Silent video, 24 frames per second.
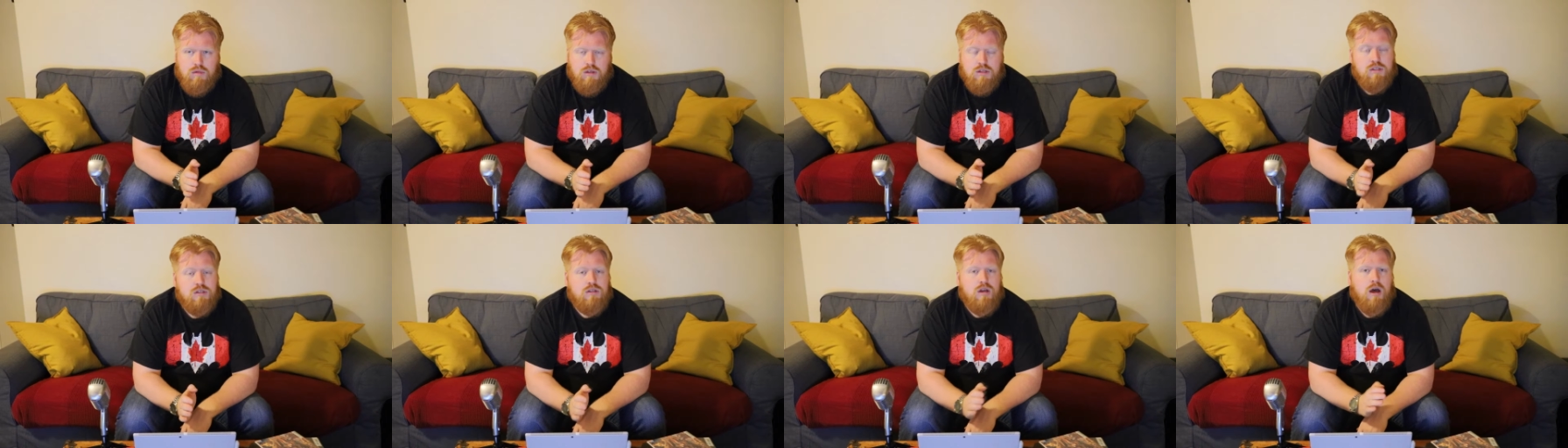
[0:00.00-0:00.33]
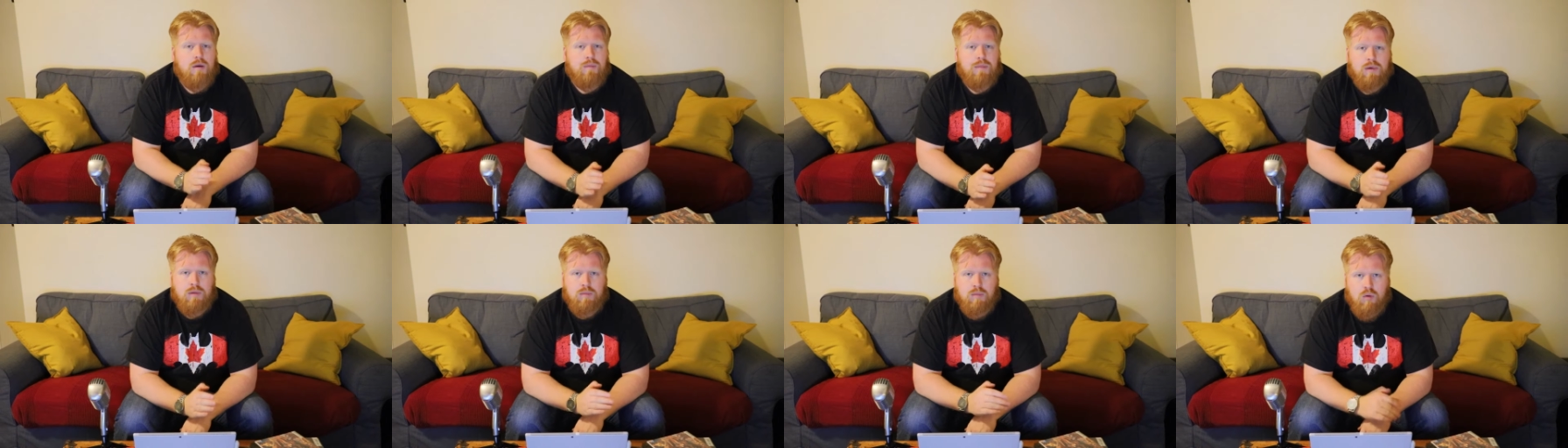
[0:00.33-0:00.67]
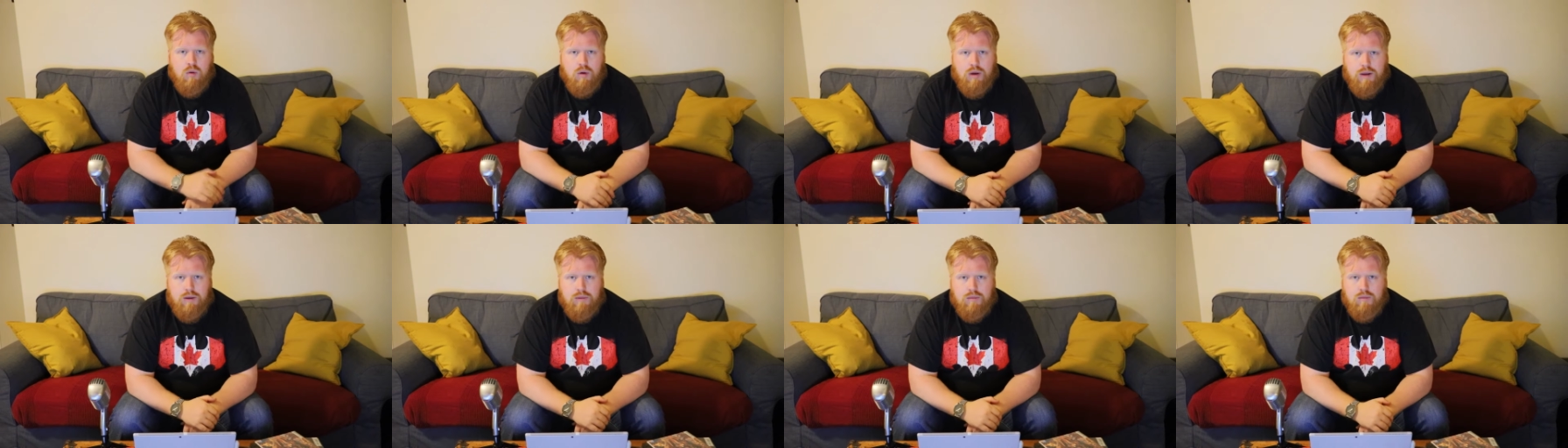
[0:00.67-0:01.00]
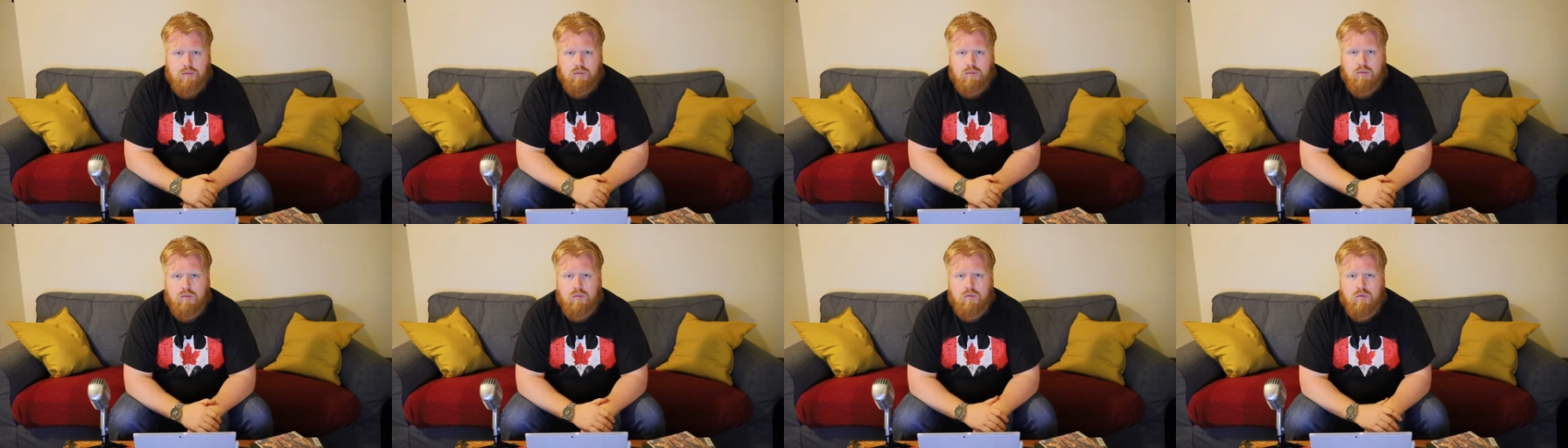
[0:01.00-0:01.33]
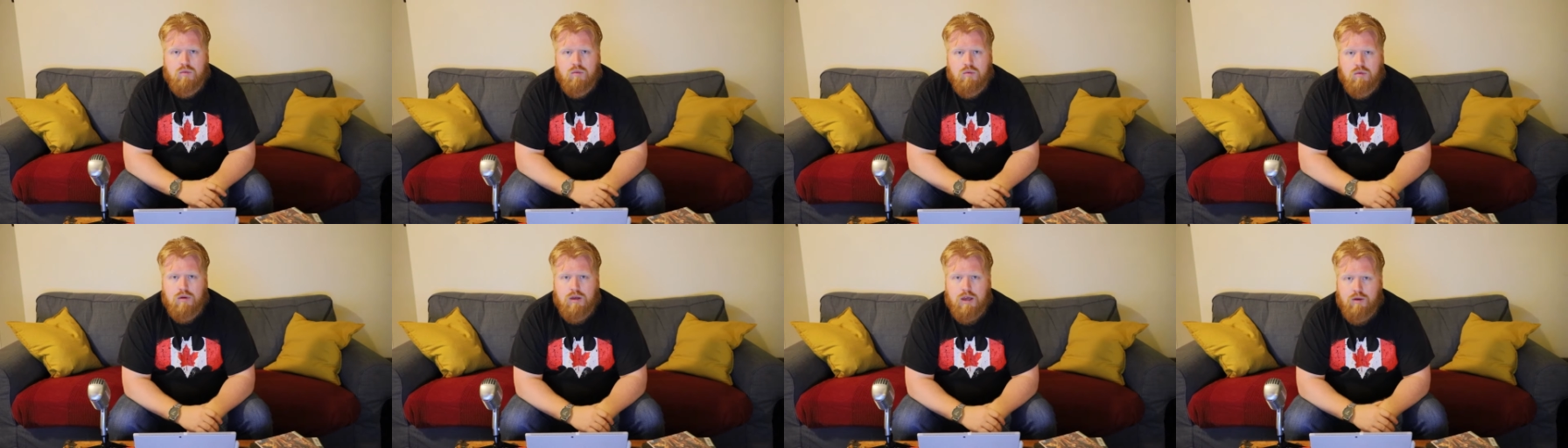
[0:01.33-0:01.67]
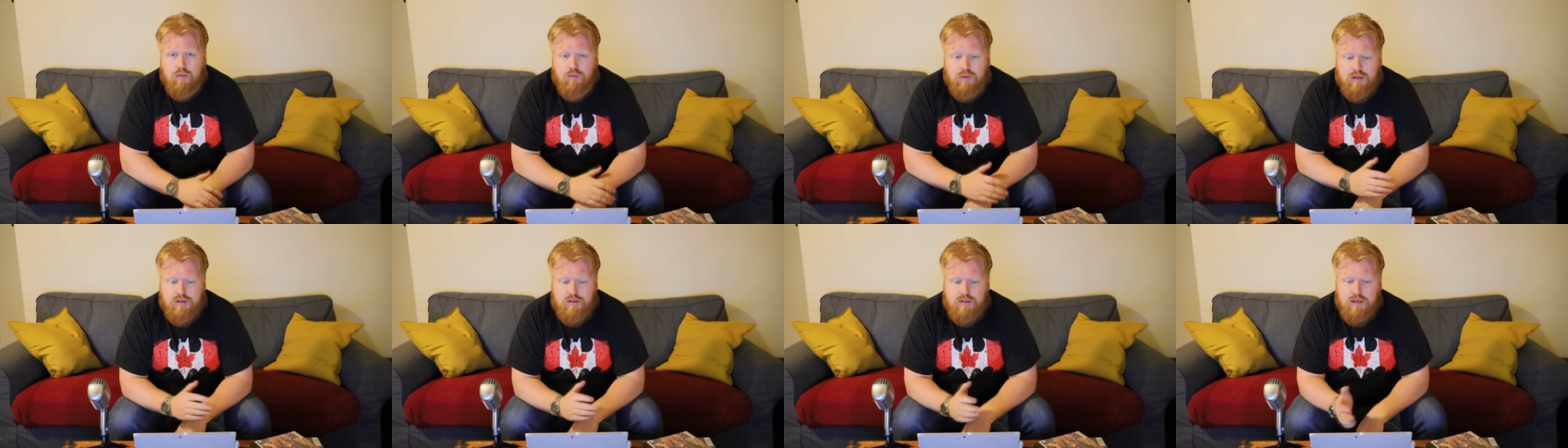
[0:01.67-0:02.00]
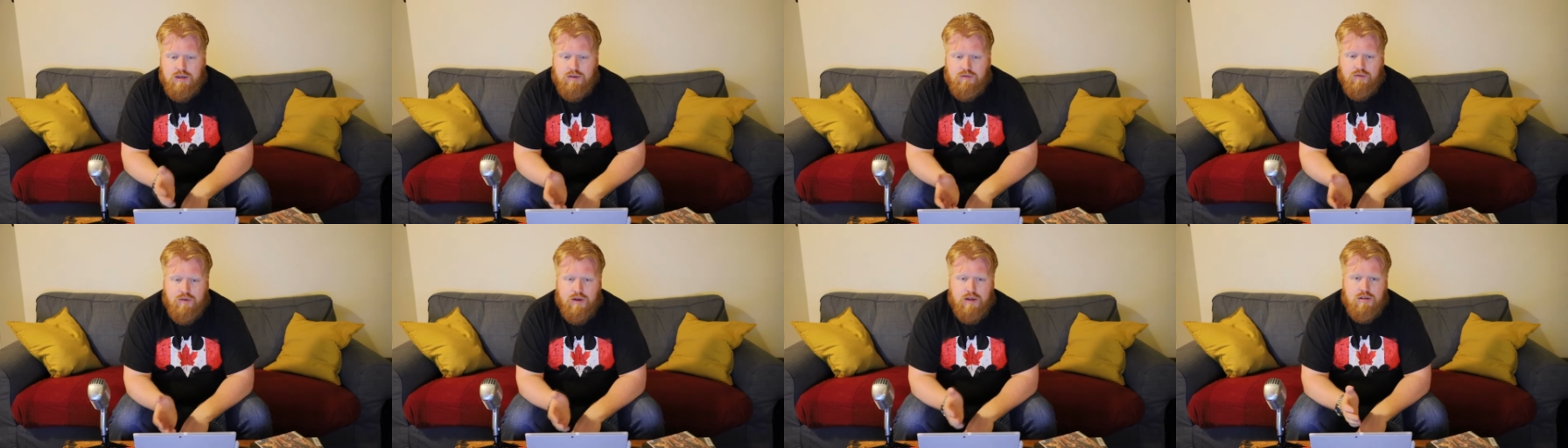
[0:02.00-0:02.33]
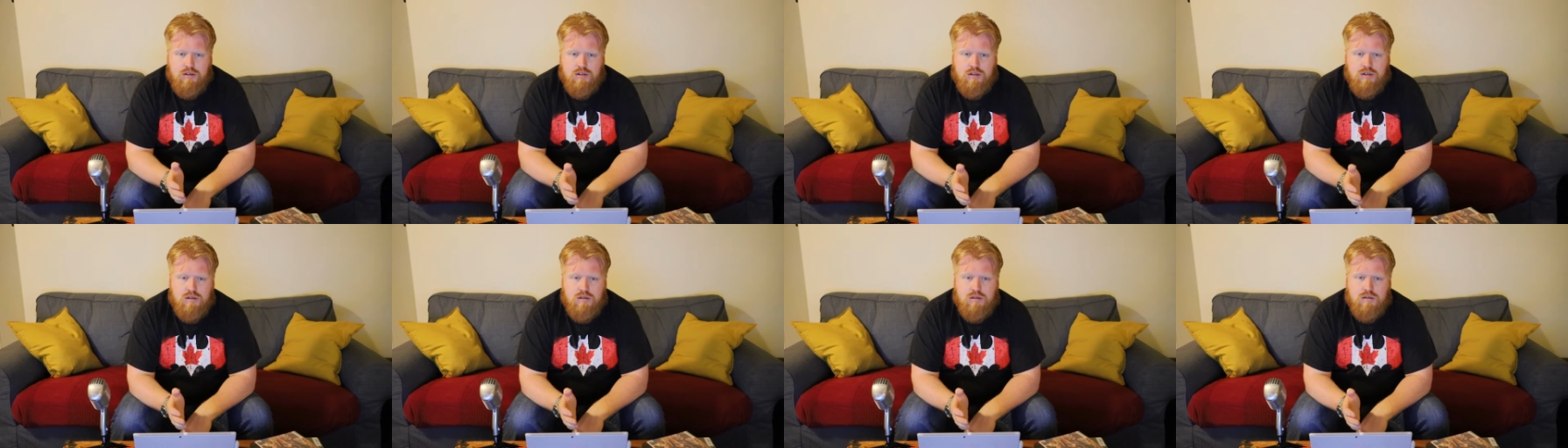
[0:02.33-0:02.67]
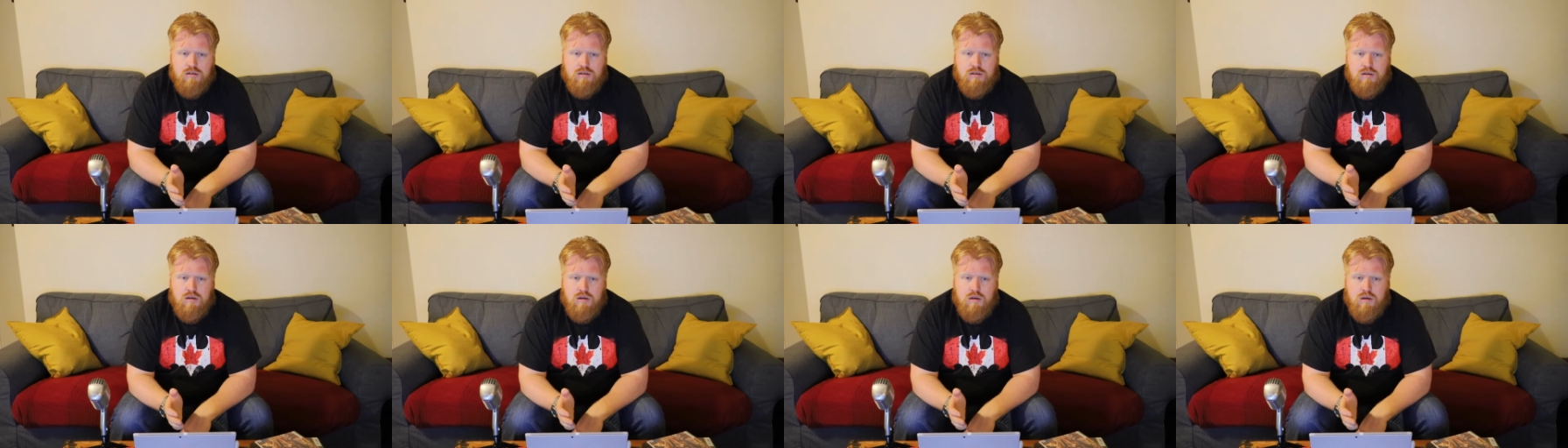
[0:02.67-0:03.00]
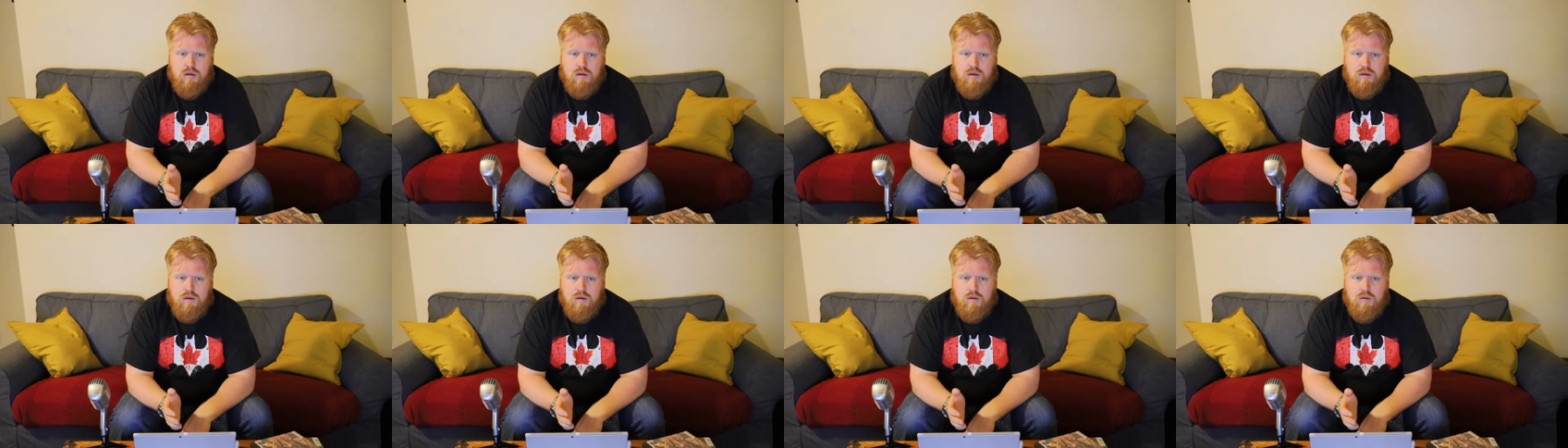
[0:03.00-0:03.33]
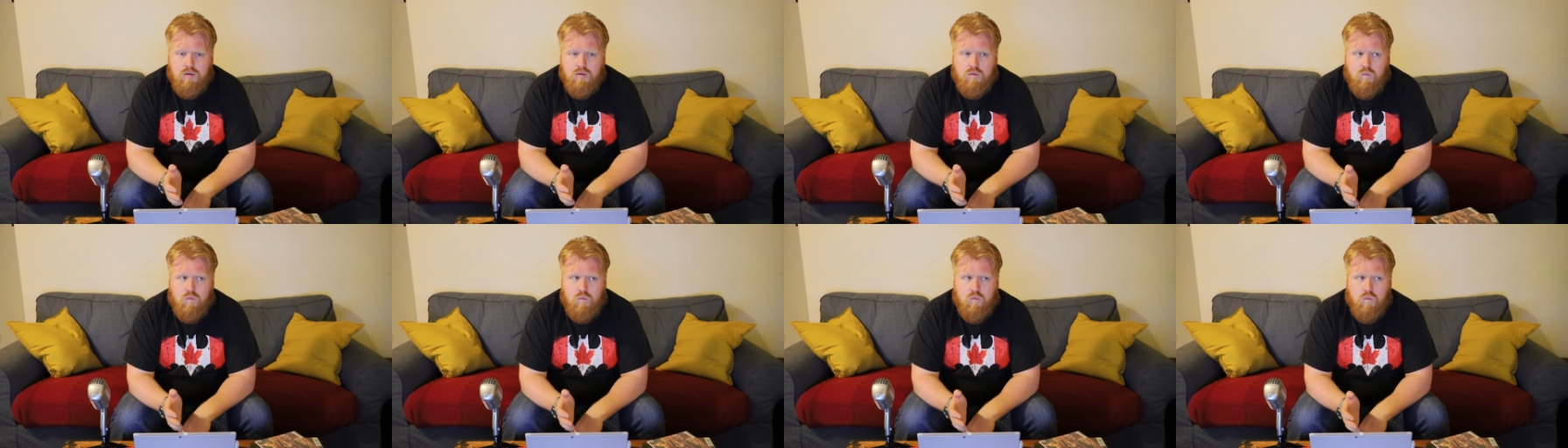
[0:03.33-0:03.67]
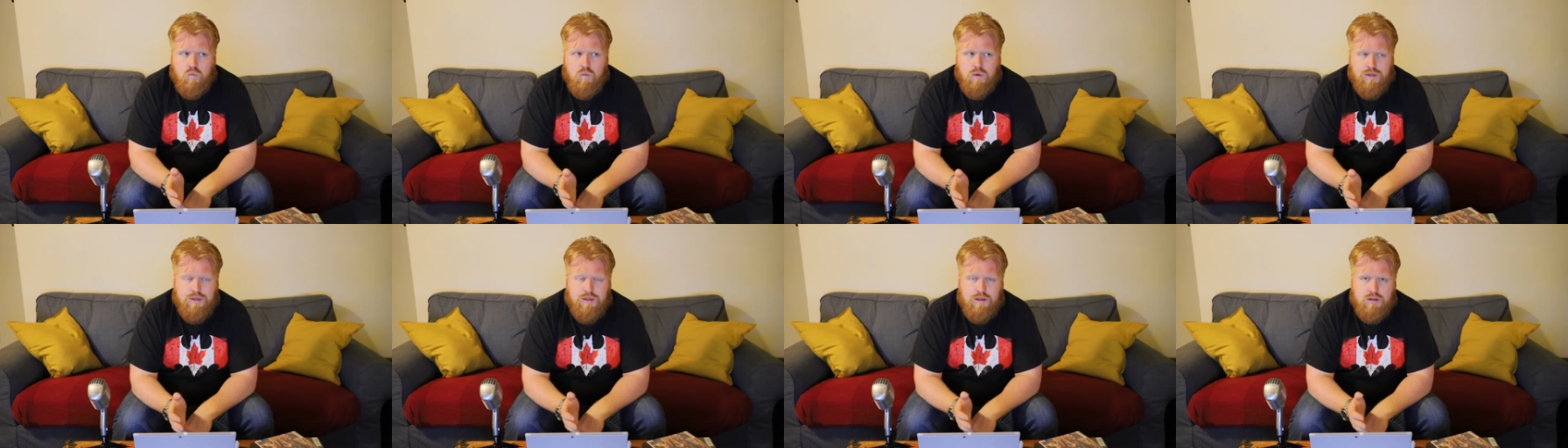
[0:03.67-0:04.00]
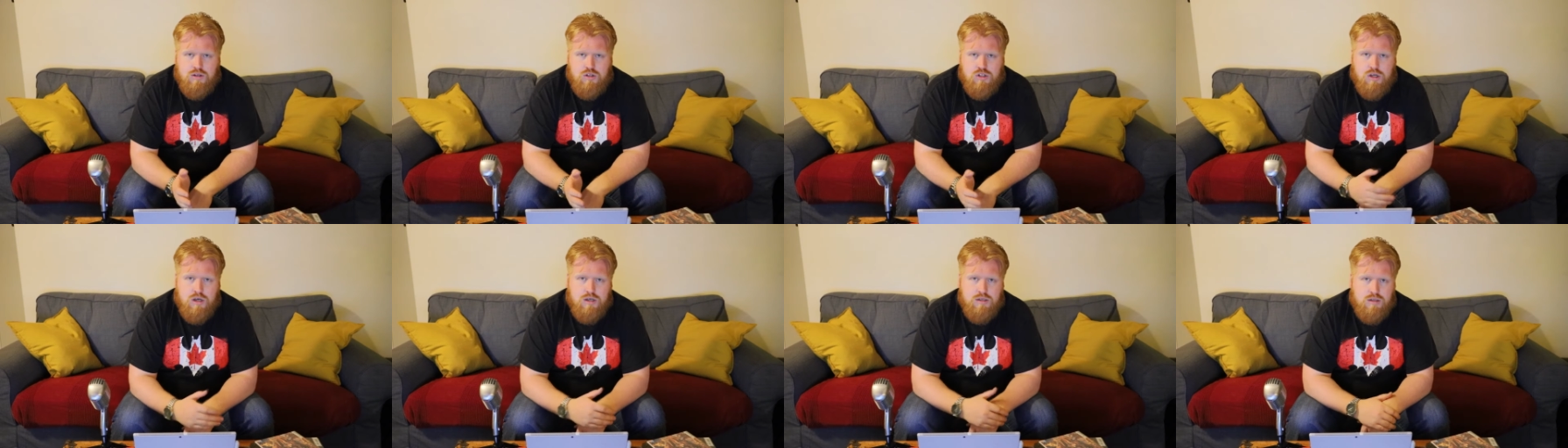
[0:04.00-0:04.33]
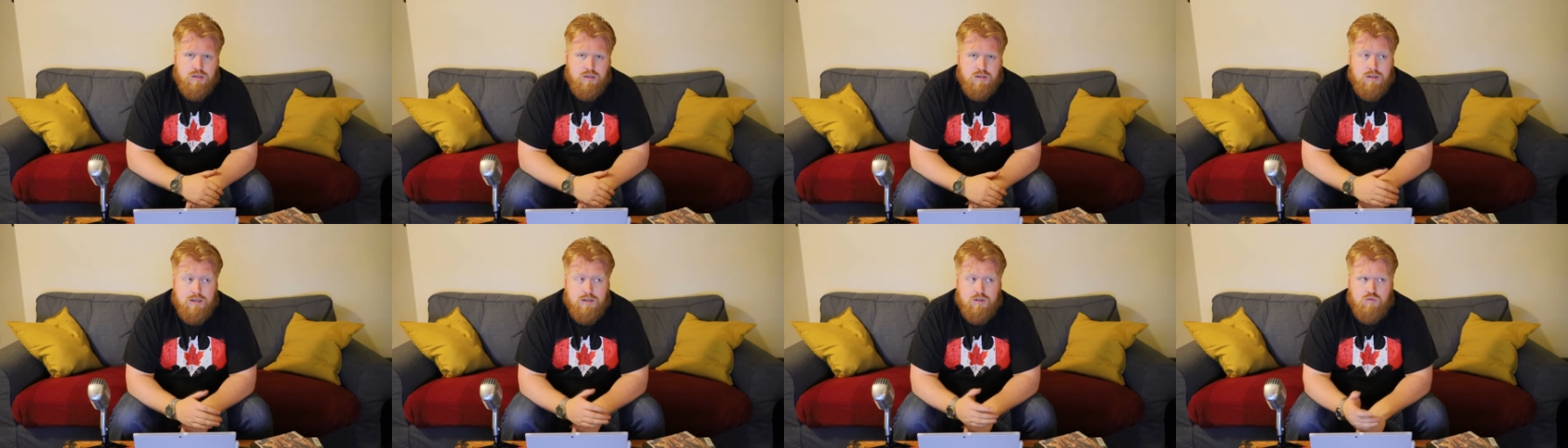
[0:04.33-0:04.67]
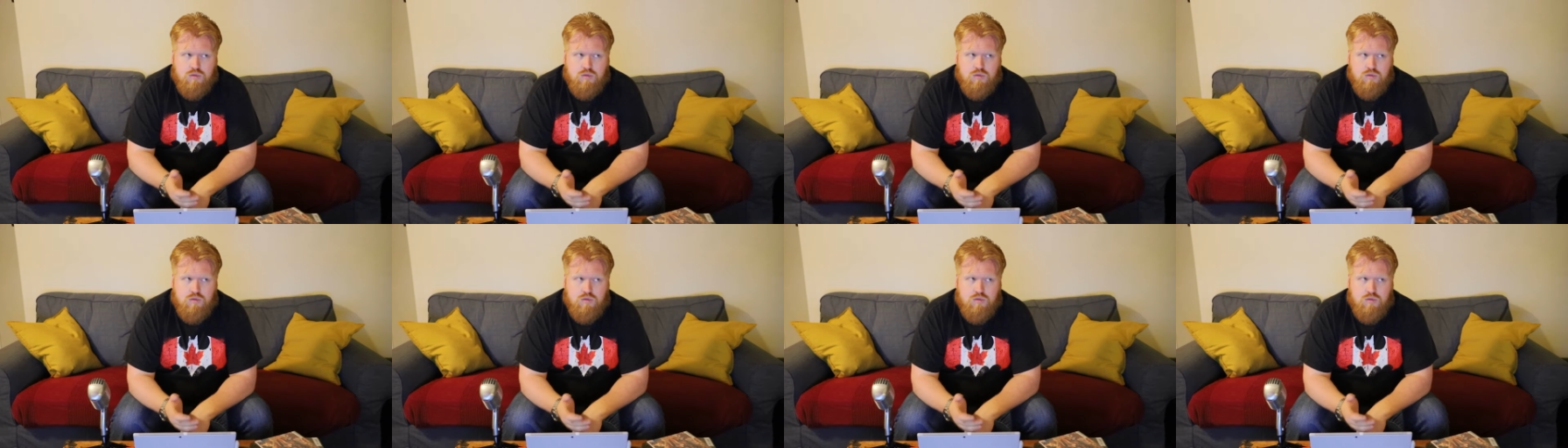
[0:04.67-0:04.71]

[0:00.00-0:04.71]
the stopping point? Can we seek vengeance with injustice?